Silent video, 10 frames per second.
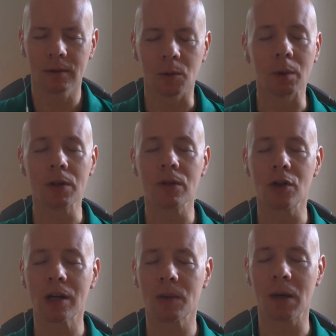we would
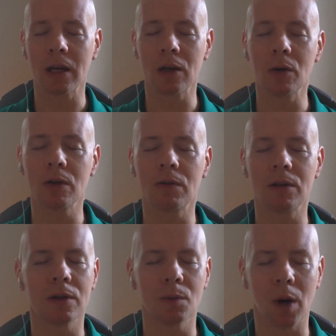suggest making use of
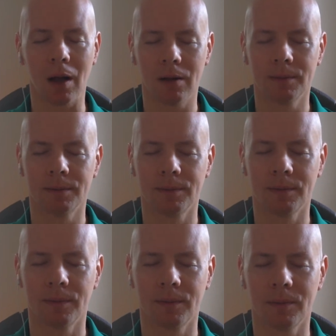this as well.
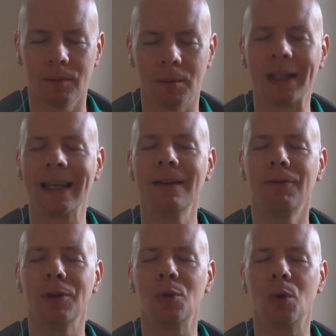But
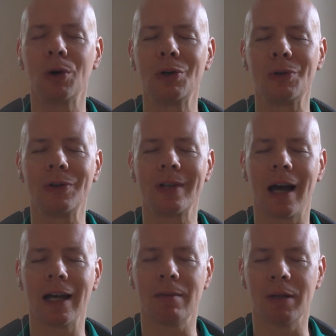if you were to
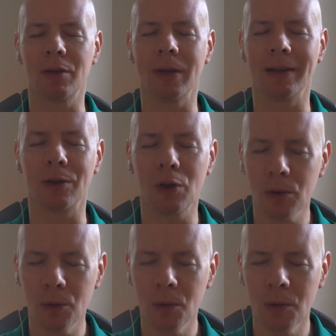decide between the
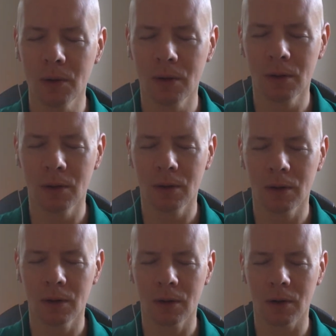two,
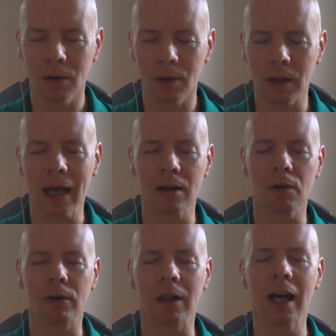that
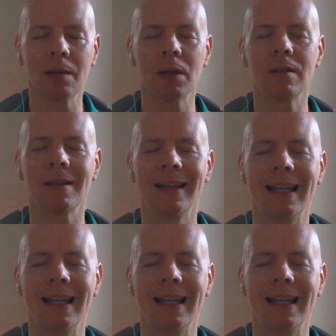of alignment